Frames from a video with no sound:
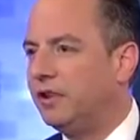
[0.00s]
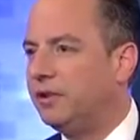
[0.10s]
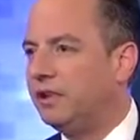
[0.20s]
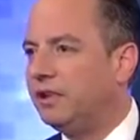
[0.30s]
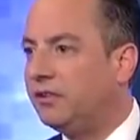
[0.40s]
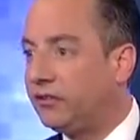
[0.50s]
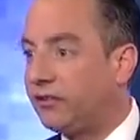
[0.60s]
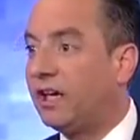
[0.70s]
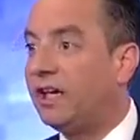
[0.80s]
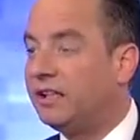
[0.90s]
I think each
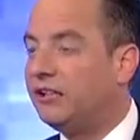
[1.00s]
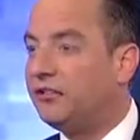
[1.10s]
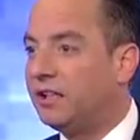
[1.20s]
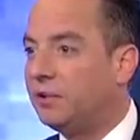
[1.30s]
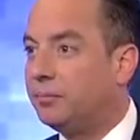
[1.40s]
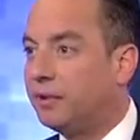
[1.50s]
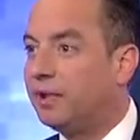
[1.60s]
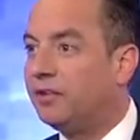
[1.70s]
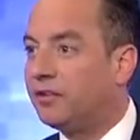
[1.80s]
side, each campaign